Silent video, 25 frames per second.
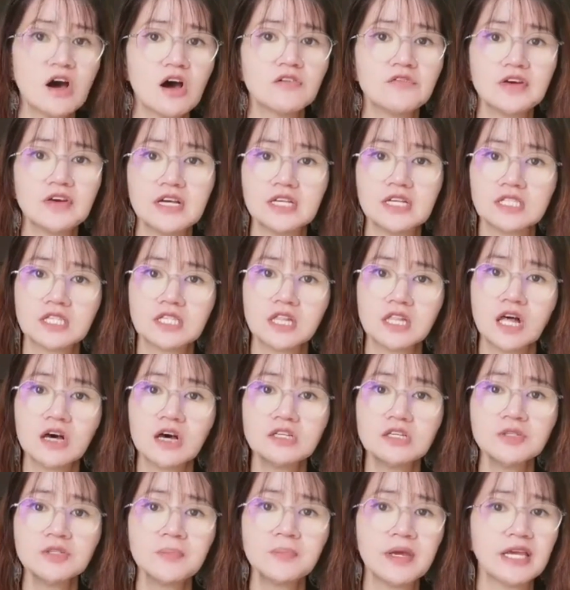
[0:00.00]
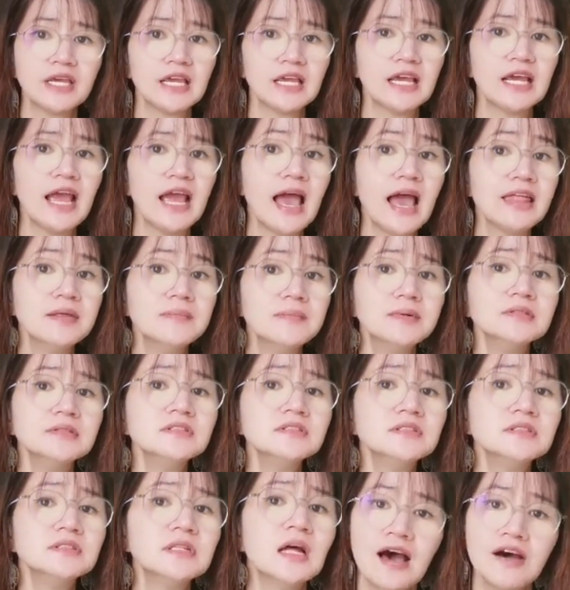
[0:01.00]
of its loss-making
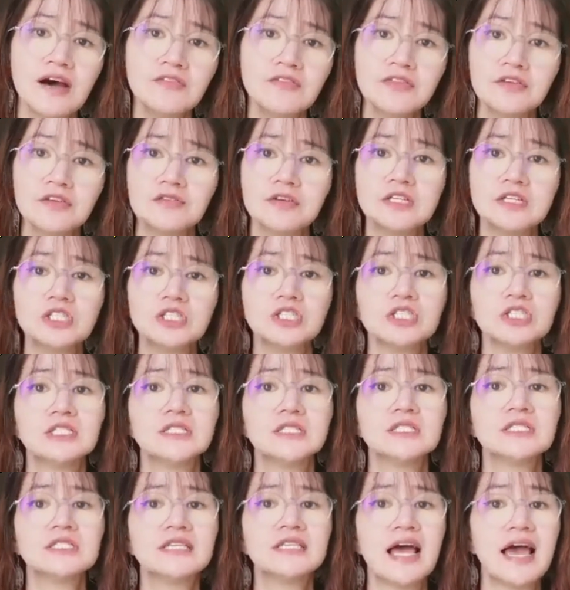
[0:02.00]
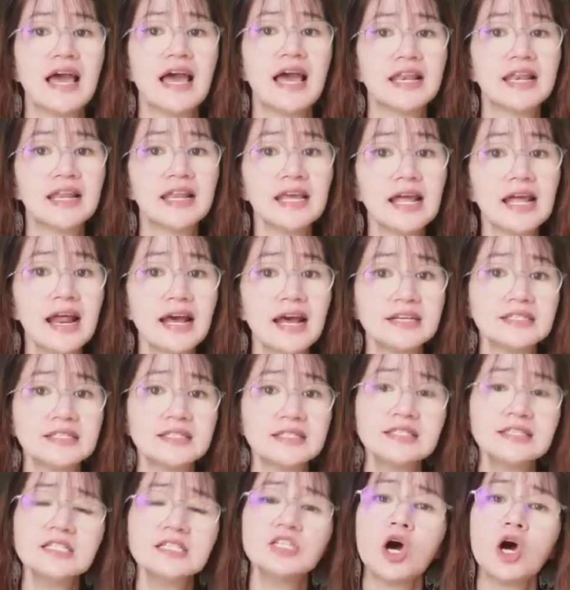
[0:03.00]
animal health divisions and it has
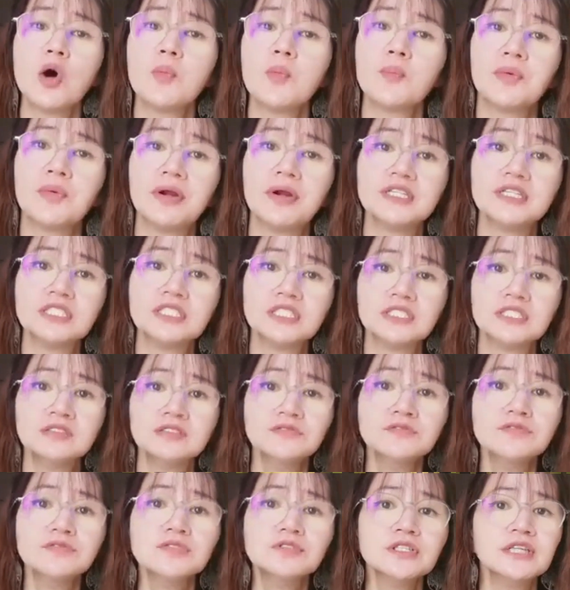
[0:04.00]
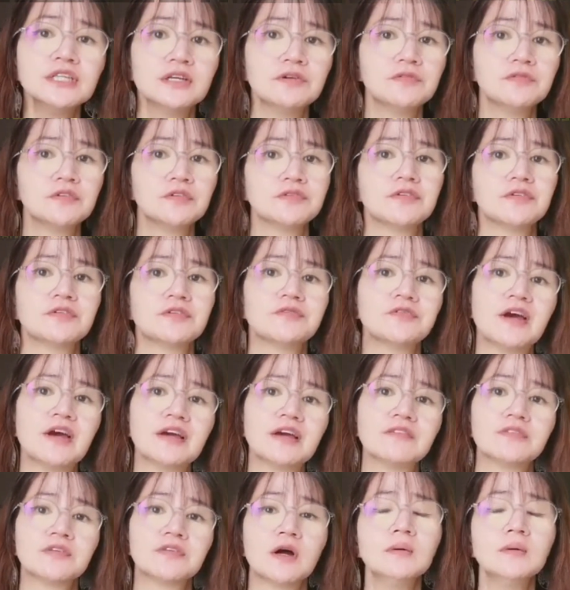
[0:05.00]
ceased operation fully with
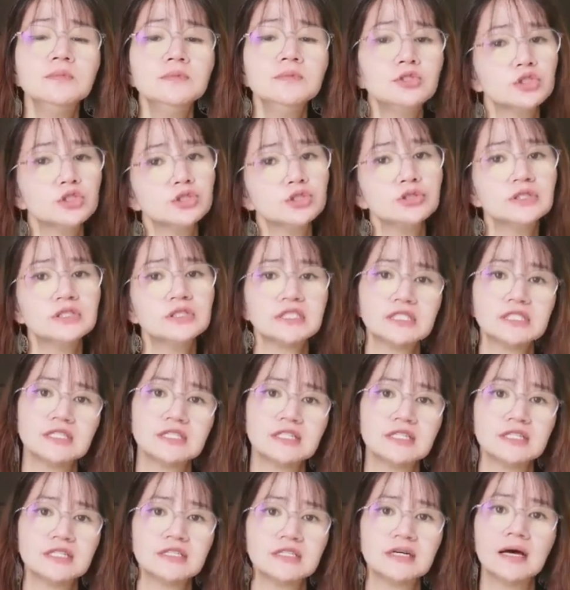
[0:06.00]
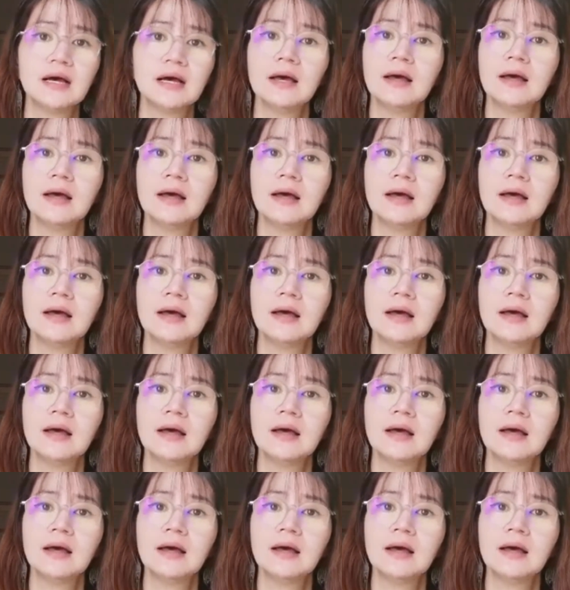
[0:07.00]
effect from June this year.